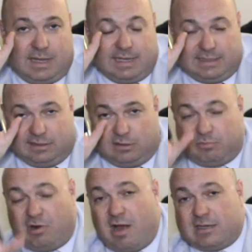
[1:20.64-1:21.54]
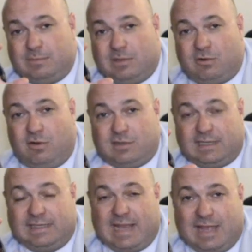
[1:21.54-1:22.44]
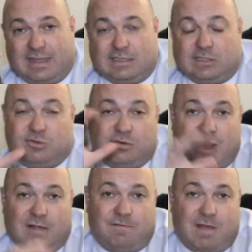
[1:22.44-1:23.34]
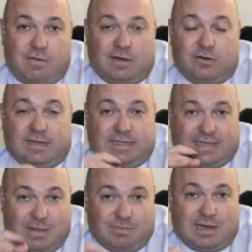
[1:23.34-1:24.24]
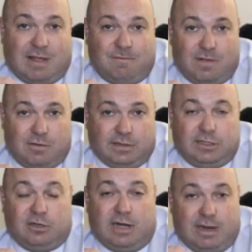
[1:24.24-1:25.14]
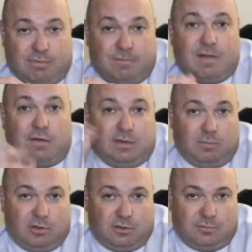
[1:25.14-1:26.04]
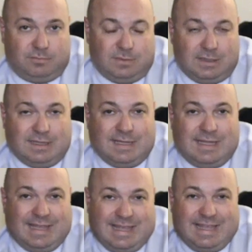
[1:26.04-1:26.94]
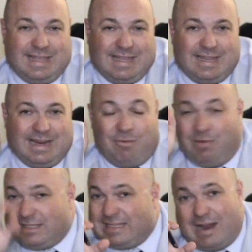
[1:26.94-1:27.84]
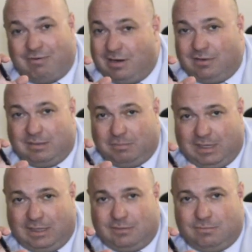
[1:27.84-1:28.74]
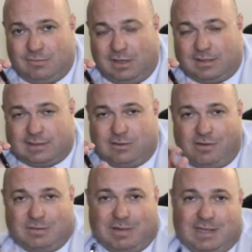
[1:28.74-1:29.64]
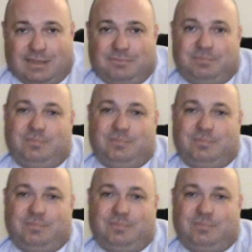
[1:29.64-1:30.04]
as an approximate cause of death is through that felony or the attempt of that felony, you're hit with felony murder. Now, what's that really mean? Well, let's talk about it.